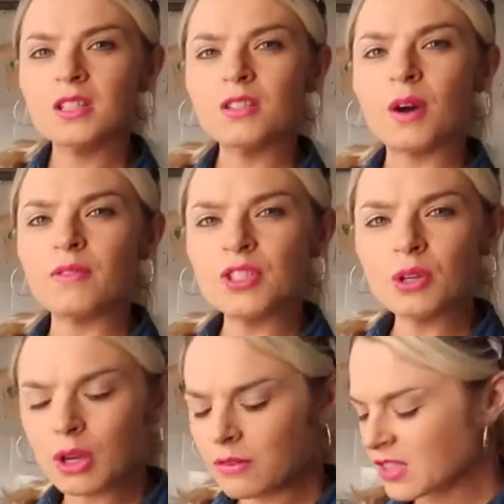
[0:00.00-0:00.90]
So I have
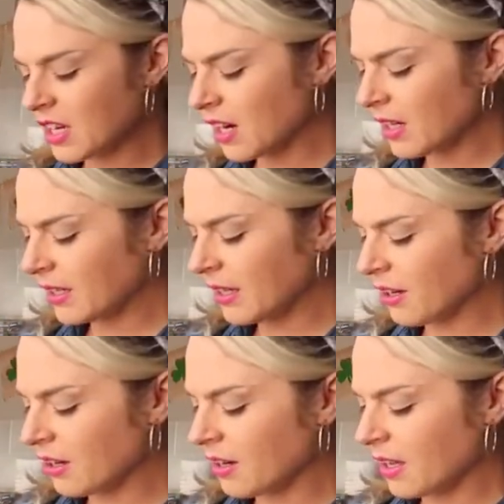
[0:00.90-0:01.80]
2 cloves of garlic
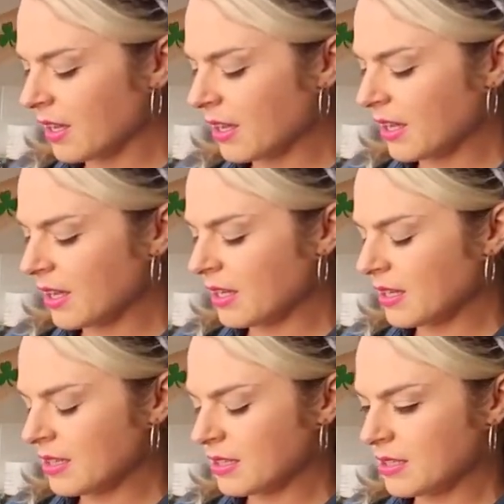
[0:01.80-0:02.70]
here.
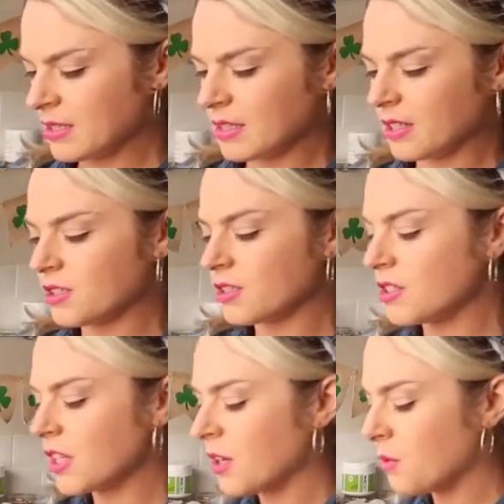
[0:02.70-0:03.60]
And I'll
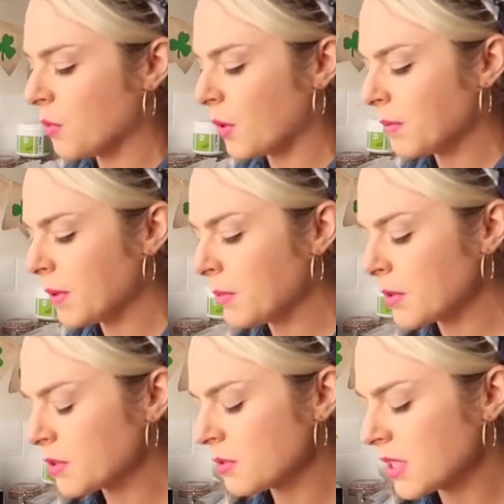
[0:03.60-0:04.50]
just check what weight my
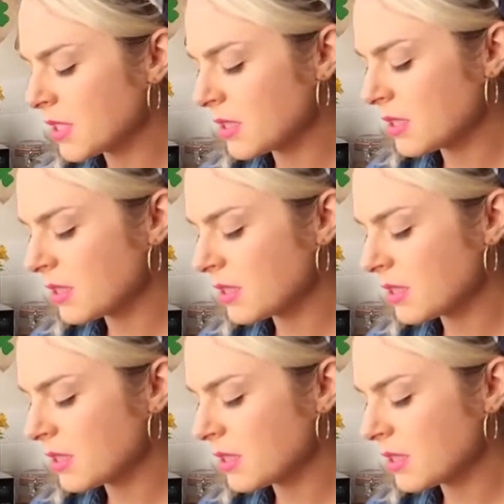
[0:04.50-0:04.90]
butter